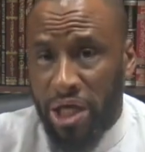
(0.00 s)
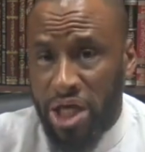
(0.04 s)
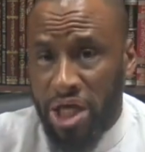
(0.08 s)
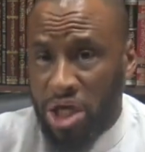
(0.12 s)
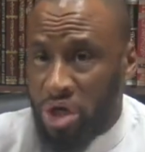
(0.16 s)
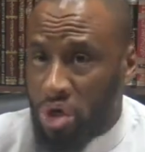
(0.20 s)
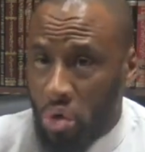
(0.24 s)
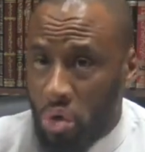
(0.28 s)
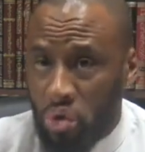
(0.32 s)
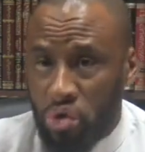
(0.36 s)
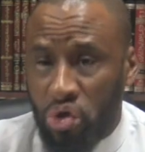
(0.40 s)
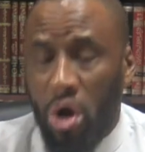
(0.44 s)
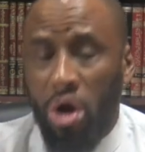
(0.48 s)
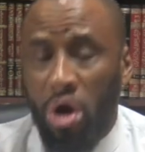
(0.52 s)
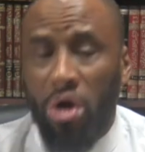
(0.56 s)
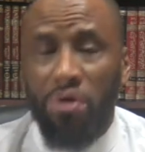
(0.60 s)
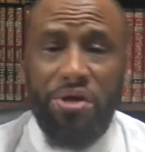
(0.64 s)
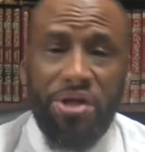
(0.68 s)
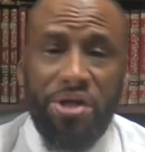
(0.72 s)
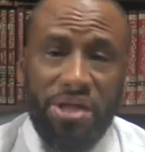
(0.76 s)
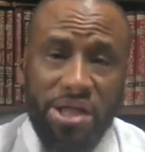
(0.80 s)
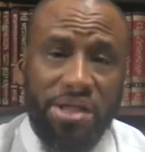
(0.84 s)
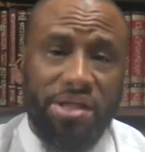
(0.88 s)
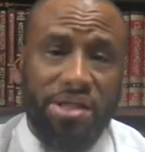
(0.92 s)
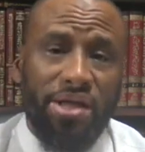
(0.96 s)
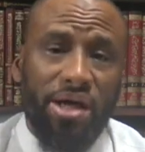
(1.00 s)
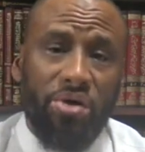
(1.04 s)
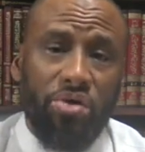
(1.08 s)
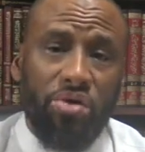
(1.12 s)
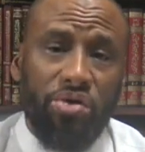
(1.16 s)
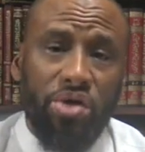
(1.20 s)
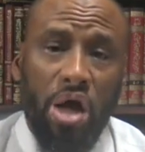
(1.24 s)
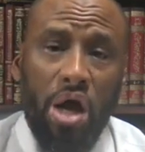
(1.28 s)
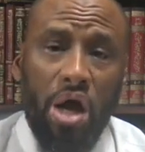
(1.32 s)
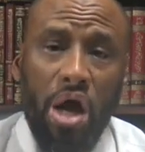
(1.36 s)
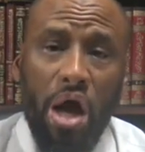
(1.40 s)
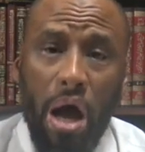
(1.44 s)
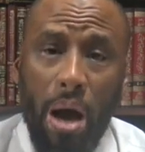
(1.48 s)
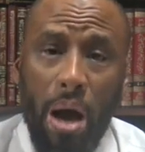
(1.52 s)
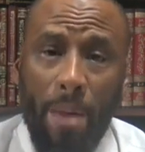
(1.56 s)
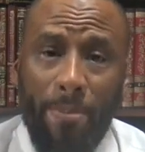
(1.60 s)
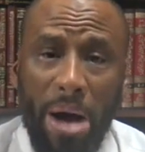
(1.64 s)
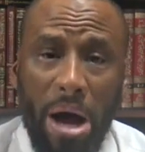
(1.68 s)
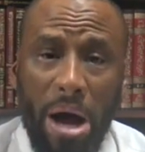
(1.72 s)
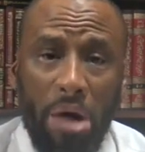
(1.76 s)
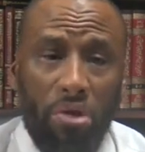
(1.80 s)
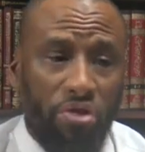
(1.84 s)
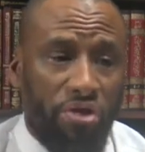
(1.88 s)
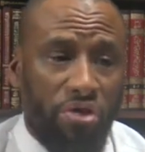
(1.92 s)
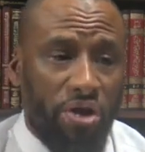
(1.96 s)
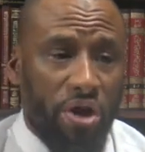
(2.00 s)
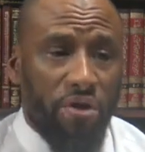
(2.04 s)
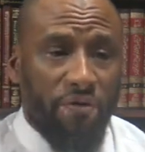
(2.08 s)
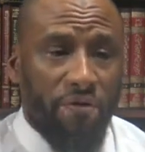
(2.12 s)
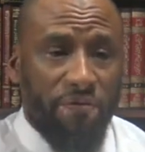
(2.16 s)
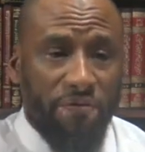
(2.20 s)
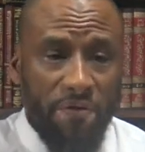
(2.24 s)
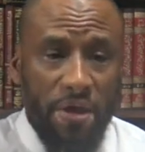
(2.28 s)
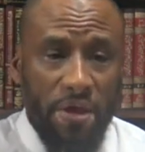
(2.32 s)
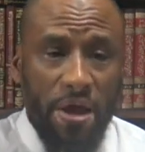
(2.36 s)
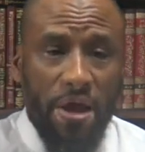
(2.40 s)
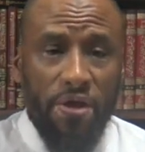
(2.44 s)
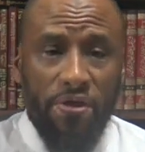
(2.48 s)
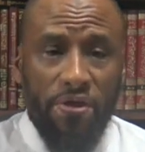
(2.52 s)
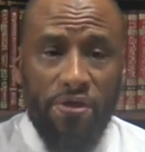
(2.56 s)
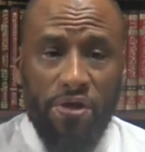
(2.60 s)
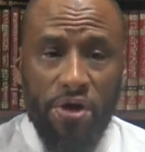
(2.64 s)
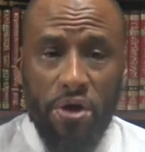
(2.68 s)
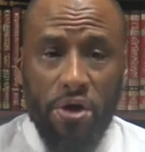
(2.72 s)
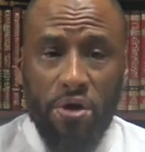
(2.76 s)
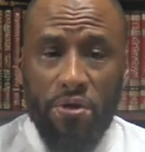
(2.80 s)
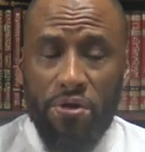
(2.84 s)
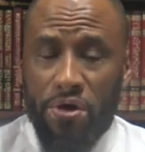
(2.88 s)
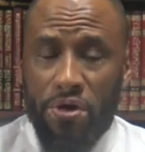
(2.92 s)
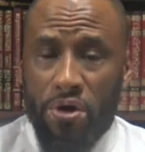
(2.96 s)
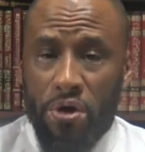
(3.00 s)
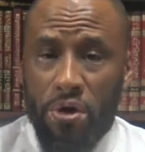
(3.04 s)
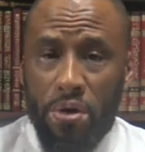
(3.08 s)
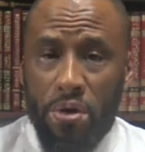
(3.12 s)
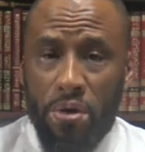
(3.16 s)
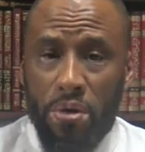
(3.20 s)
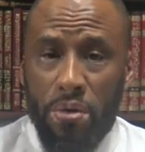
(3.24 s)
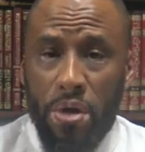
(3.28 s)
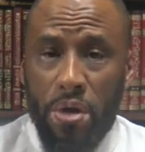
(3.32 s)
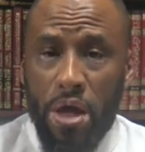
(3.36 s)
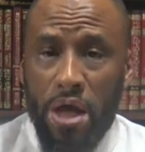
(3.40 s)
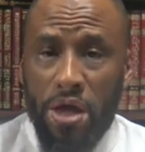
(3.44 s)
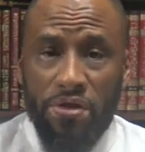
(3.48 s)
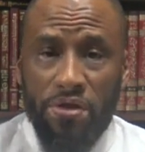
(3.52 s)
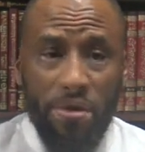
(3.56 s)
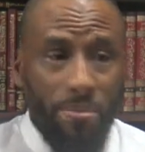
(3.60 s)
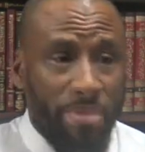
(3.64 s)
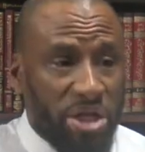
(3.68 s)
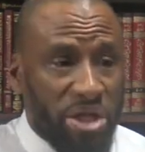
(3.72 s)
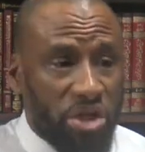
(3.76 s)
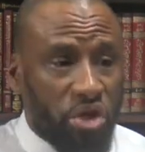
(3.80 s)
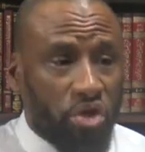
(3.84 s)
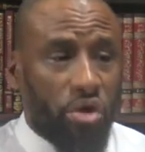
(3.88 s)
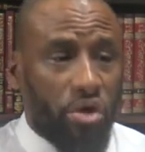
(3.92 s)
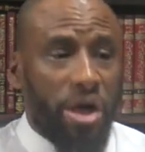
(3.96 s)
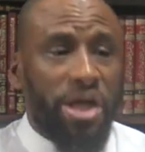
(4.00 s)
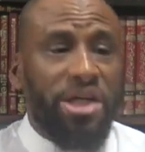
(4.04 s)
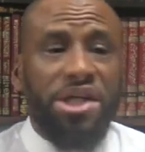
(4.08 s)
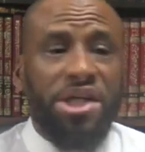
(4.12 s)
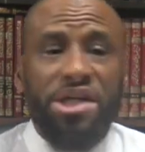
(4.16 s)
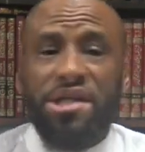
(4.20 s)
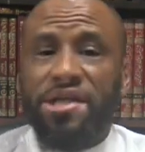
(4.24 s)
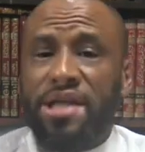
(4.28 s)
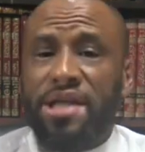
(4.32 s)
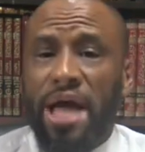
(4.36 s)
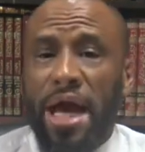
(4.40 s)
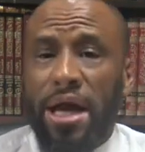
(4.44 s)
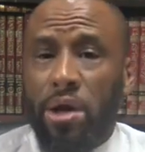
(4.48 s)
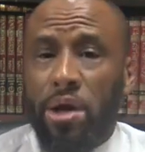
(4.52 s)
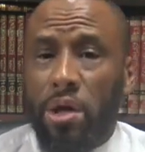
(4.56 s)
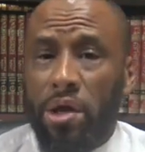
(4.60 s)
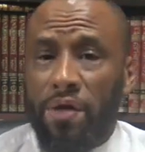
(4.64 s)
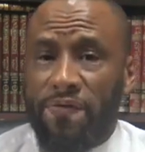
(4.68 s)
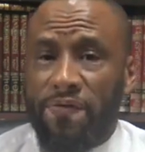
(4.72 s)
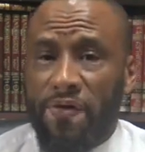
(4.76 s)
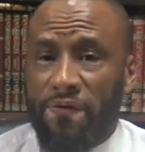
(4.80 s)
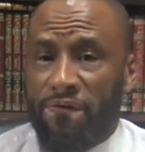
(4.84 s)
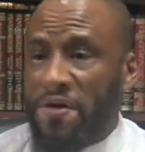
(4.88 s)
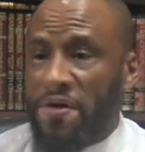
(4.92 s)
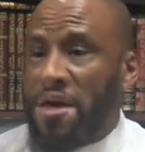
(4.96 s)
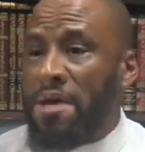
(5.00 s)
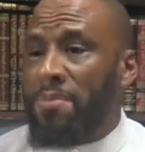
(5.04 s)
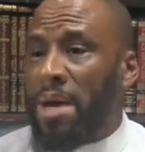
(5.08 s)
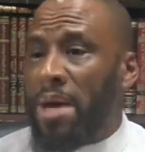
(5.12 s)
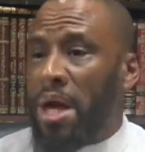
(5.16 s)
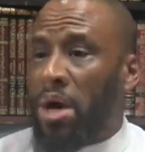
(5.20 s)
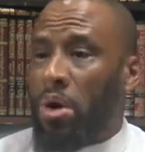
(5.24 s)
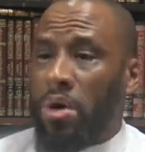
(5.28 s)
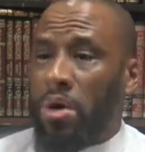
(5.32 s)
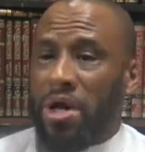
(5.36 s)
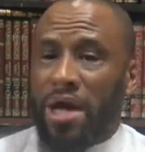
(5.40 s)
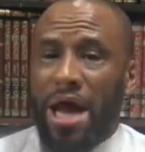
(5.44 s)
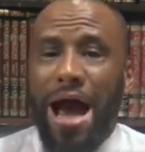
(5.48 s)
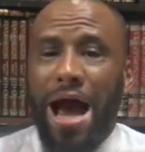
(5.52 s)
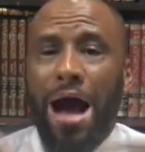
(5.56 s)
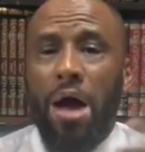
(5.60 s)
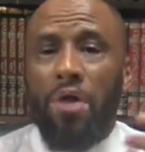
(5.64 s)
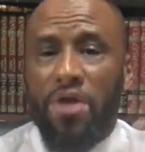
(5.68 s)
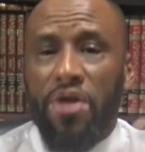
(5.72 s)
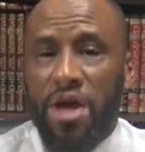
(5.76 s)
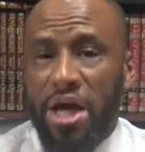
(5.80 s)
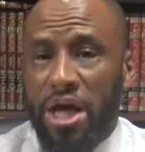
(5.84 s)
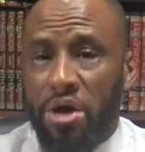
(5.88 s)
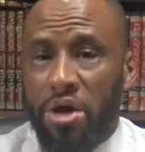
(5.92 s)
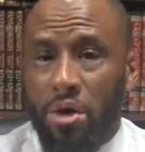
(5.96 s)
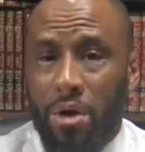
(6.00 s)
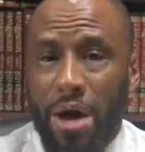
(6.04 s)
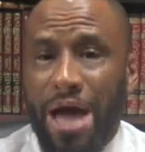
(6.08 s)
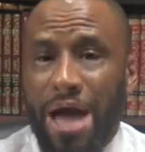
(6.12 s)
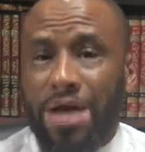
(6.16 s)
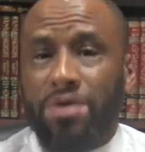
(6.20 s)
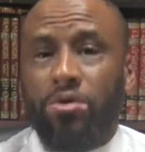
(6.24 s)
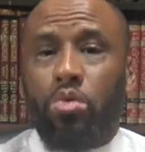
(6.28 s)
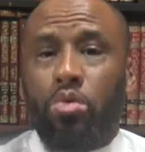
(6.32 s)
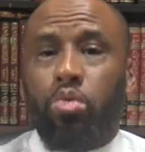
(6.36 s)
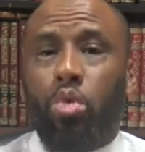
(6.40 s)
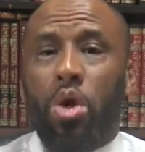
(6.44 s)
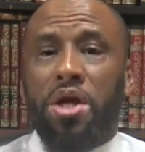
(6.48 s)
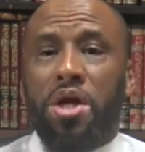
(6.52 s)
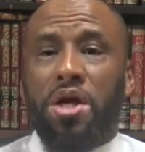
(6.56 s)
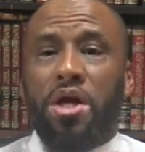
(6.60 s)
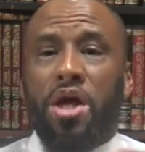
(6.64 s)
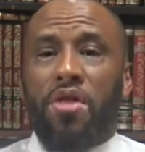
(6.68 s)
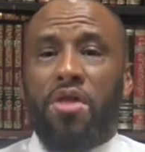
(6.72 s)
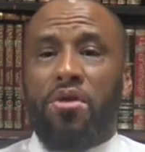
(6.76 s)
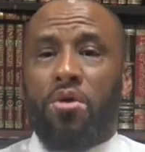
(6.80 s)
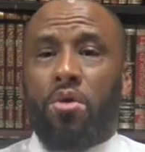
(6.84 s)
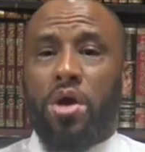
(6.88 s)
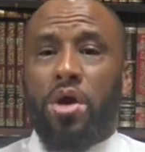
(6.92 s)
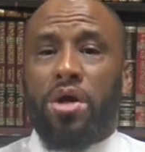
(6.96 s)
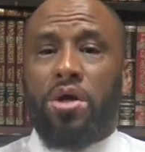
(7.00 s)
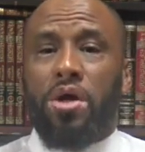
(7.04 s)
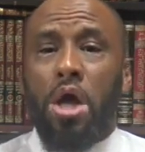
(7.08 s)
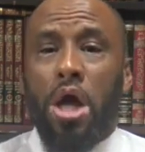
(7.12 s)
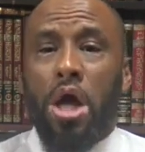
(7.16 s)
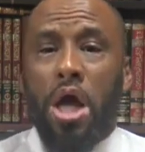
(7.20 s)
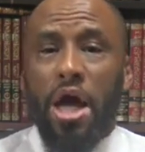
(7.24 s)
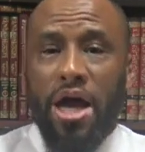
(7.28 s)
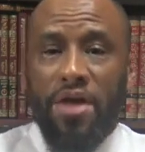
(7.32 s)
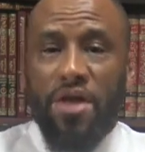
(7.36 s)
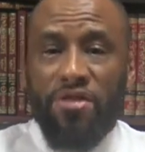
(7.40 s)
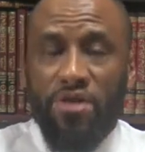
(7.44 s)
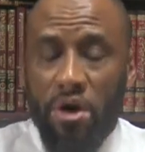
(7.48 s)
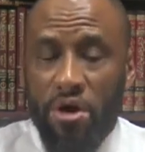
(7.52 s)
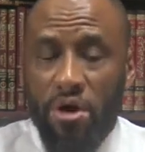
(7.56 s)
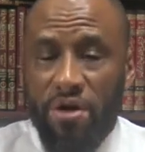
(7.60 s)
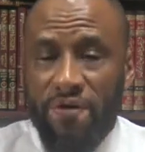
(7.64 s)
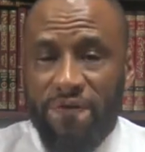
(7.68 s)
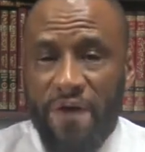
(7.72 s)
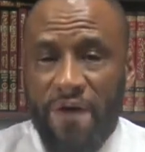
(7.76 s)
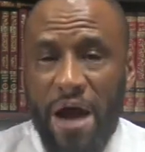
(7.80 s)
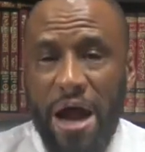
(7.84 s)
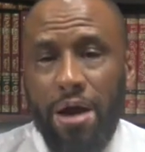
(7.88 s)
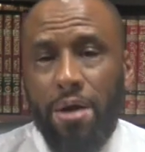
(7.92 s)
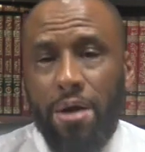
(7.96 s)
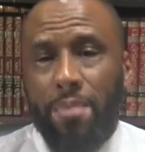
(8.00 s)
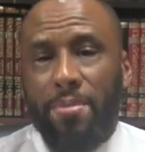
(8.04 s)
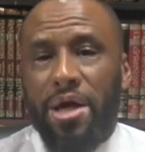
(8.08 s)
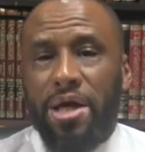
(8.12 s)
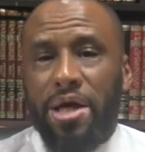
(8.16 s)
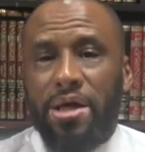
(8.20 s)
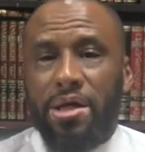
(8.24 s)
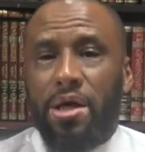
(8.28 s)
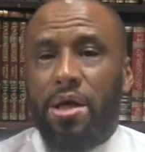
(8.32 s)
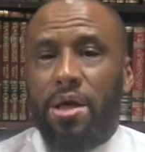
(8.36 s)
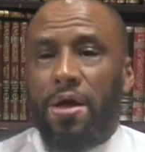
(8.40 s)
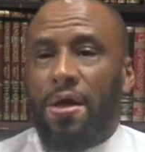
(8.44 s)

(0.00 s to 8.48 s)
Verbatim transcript: He knows all the details about their their their the menstruation cycle of the female and how they interact with one another and, and their environment.